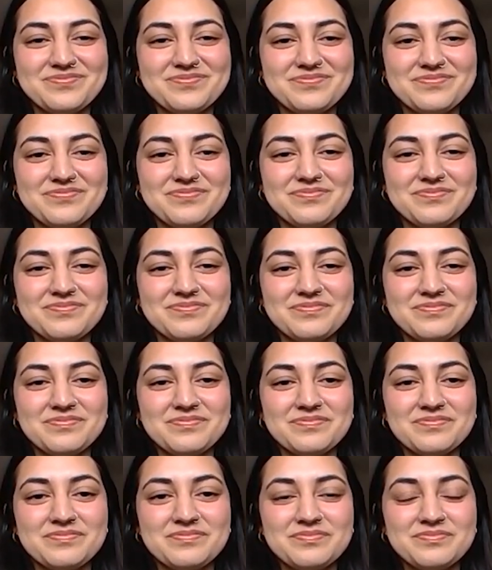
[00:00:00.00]

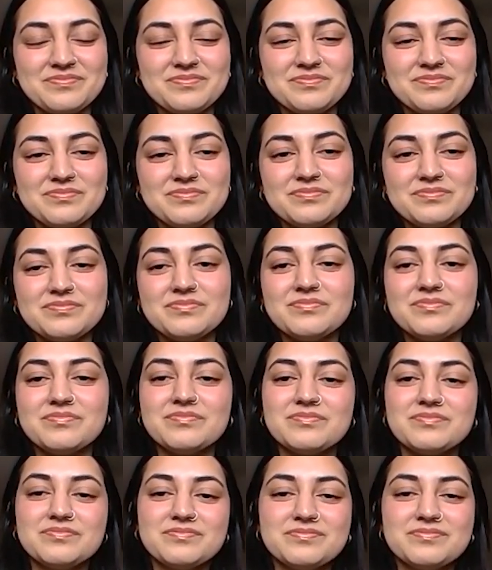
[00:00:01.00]

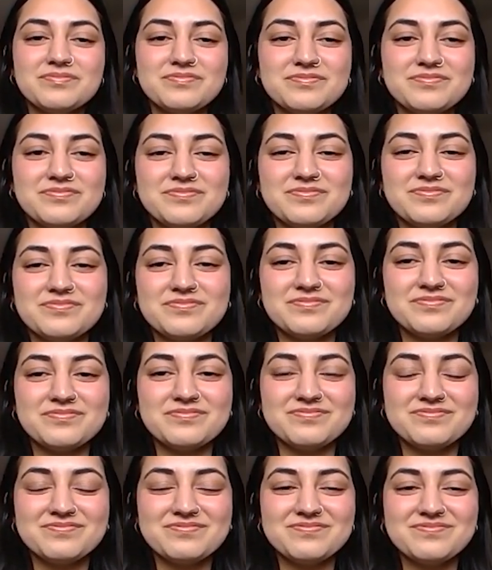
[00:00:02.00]

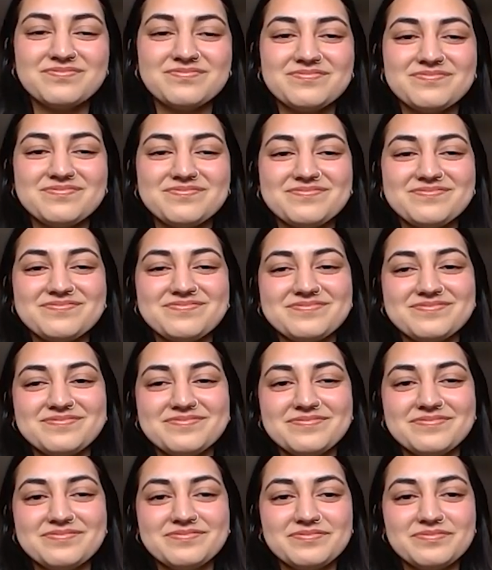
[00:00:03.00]

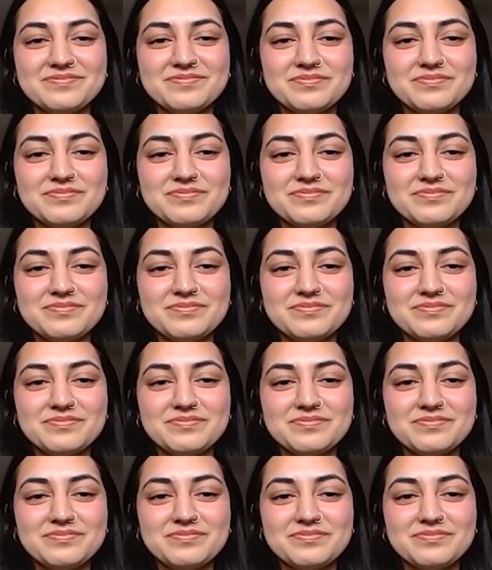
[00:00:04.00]
(not speaking)